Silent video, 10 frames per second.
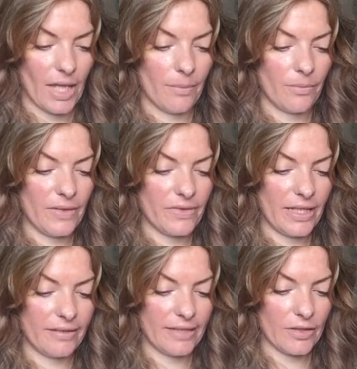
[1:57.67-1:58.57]
And with
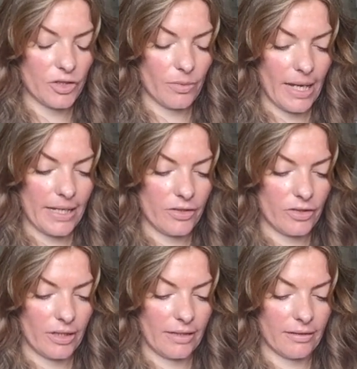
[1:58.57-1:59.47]
this
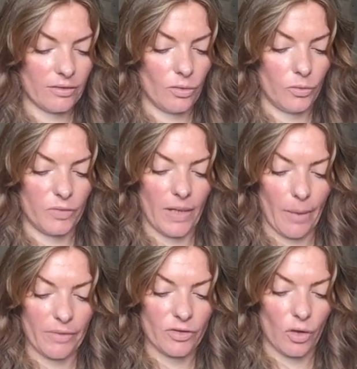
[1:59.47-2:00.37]
situation, as I talked
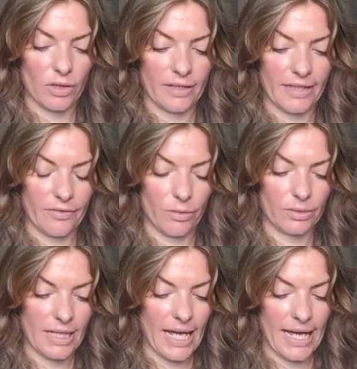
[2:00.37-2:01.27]
about, we've got the Devil
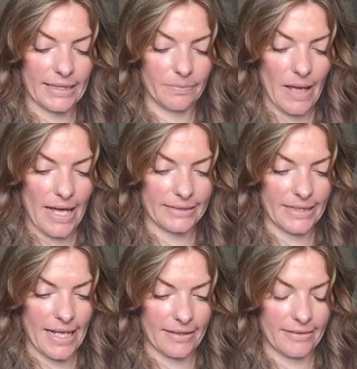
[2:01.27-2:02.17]
and the Hangman
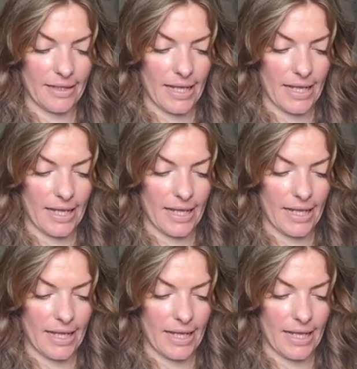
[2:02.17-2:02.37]
next to